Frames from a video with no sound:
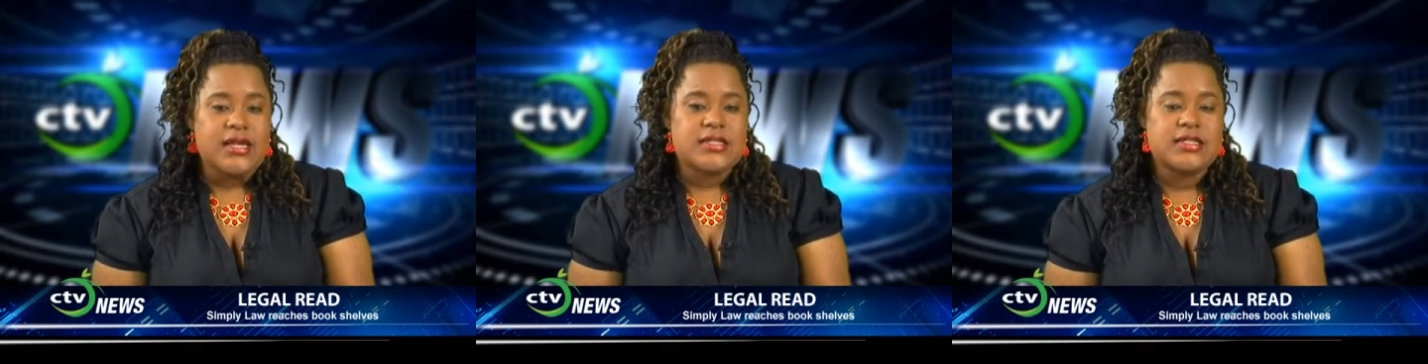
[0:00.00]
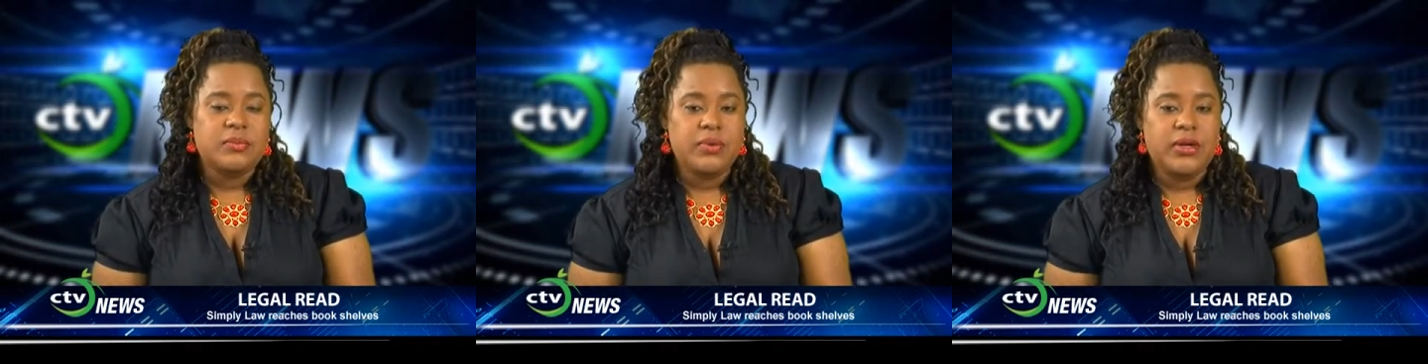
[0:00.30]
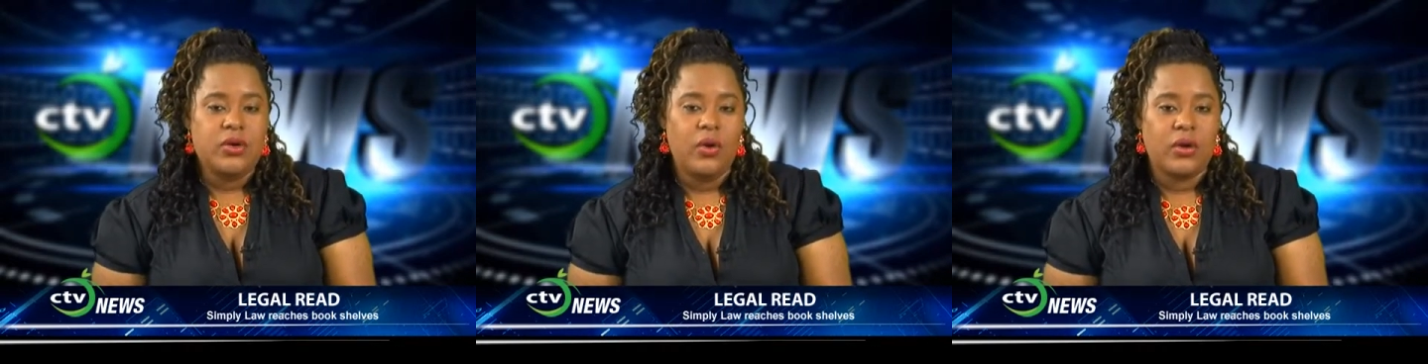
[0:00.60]

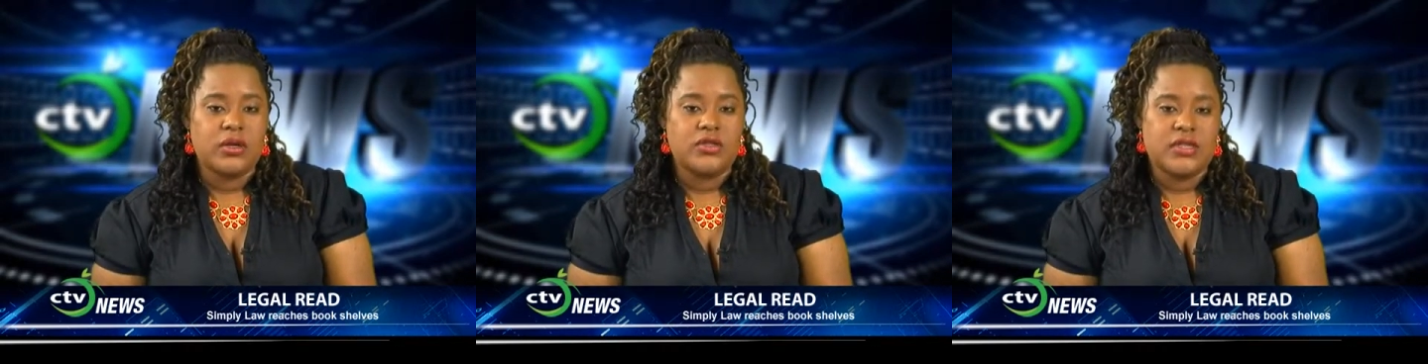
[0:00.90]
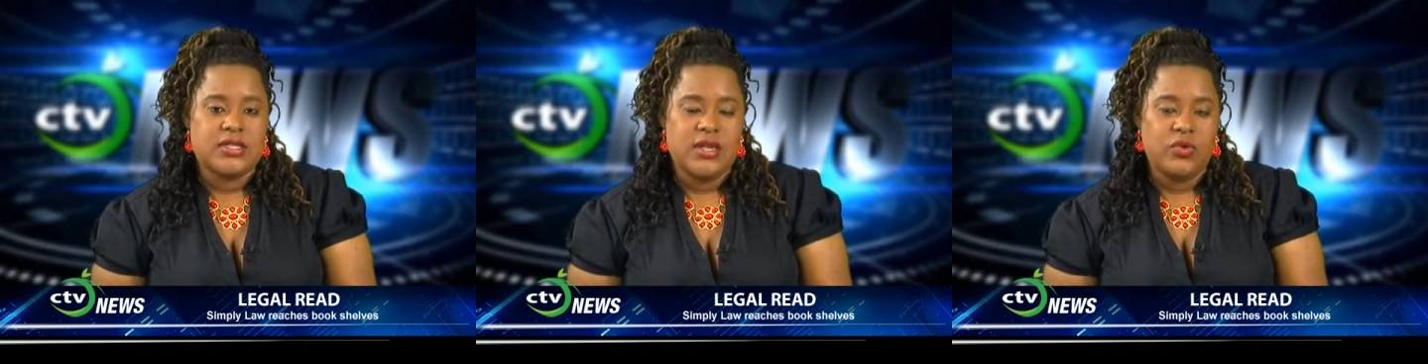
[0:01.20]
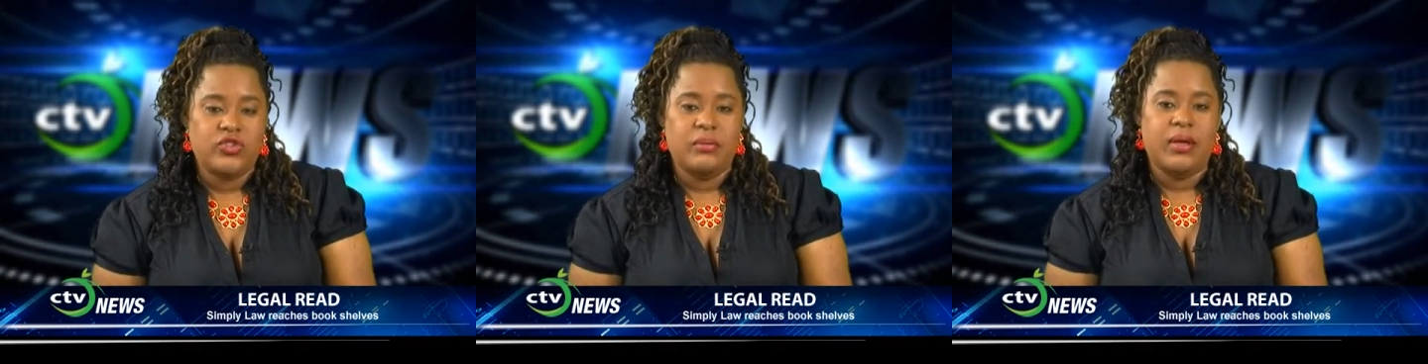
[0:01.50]
Simply Law to the St.
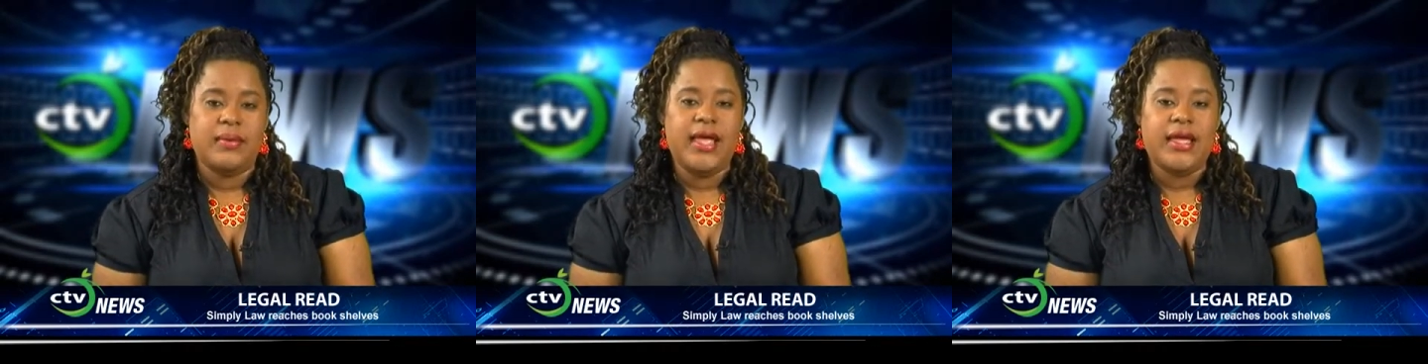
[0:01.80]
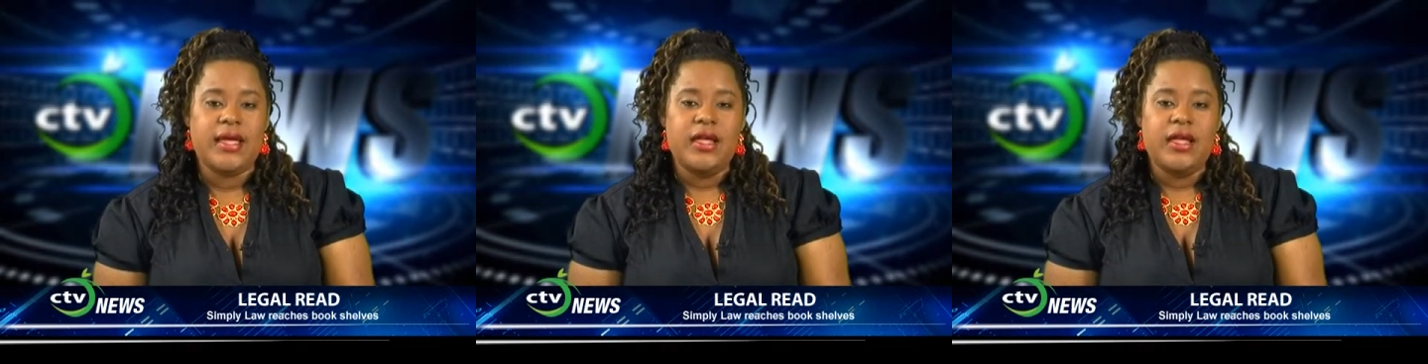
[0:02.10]
Lucian public.